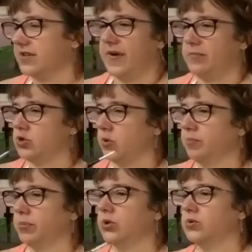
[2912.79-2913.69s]
If I'm
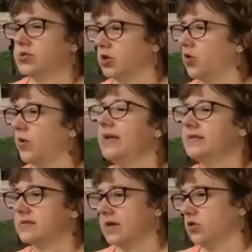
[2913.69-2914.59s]
doing blues and
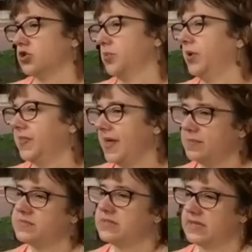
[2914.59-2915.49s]
greens, I usually put
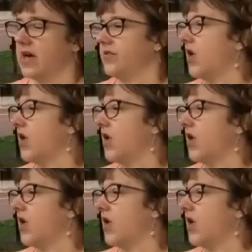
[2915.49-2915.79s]
them together.